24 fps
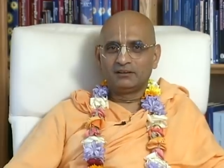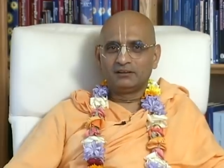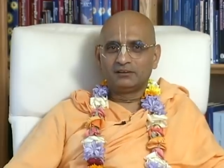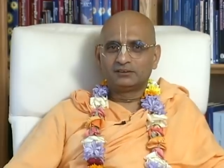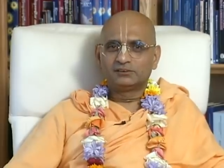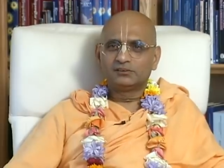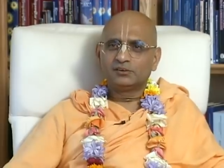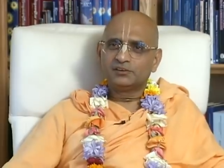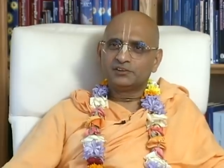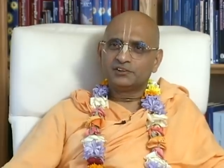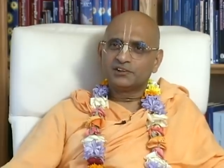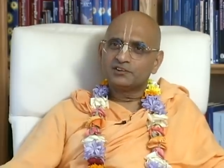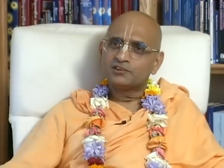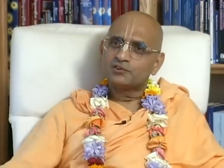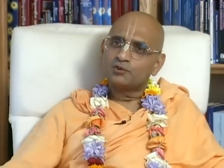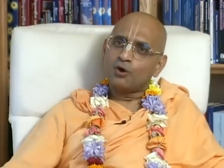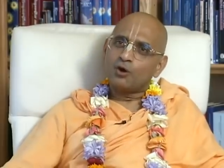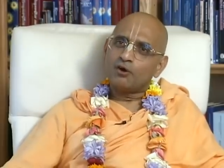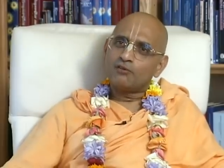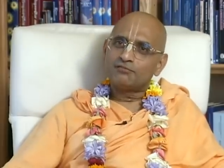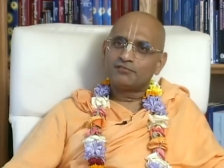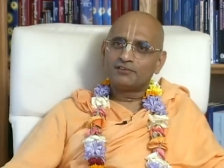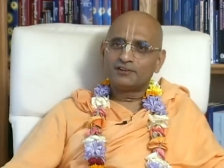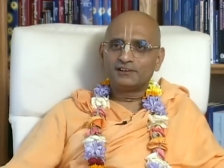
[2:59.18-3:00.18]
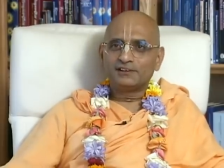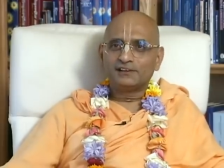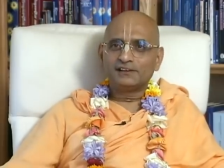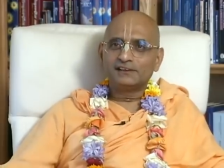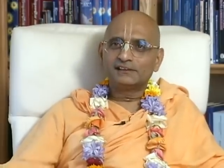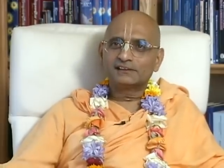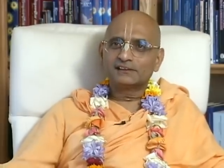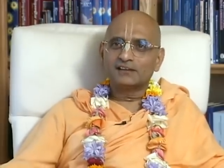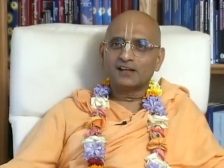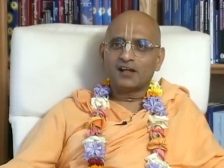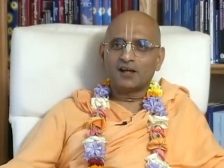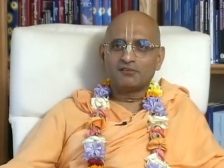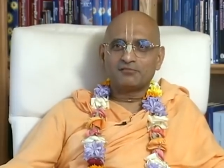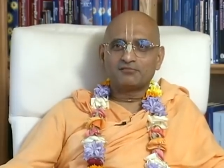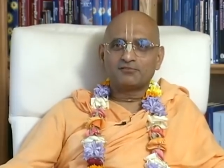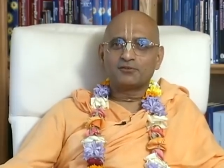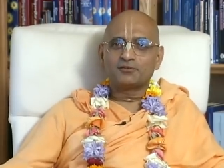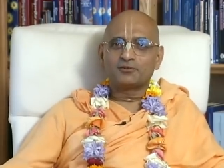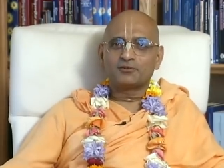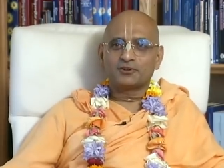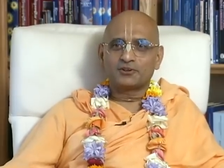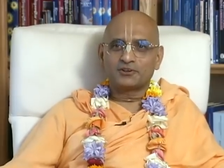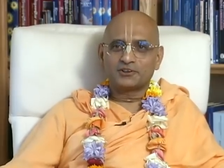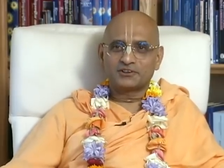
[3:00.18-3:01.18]
So just offer this life to
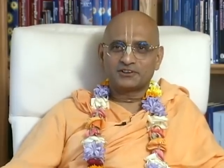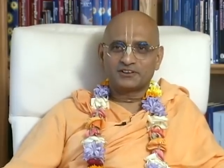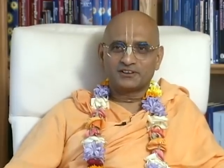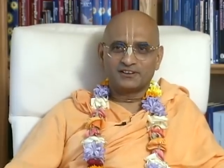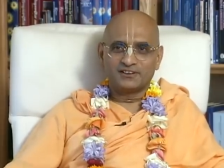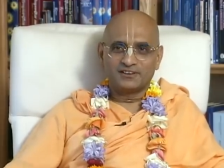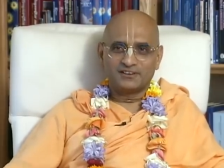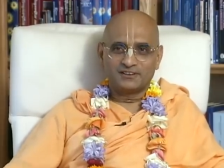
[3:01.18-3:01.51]
Krishna